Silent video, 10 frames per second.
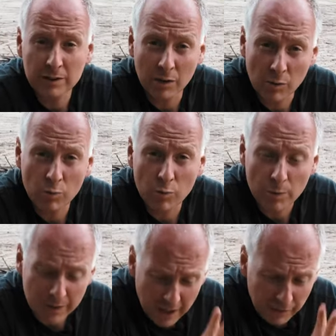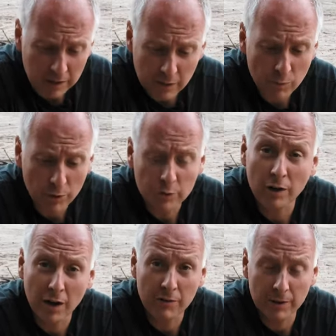I will definitely want to
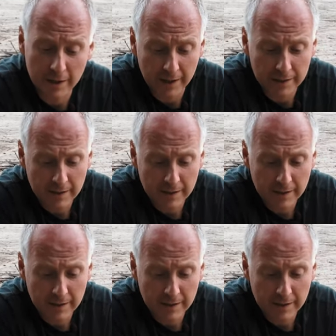cover that.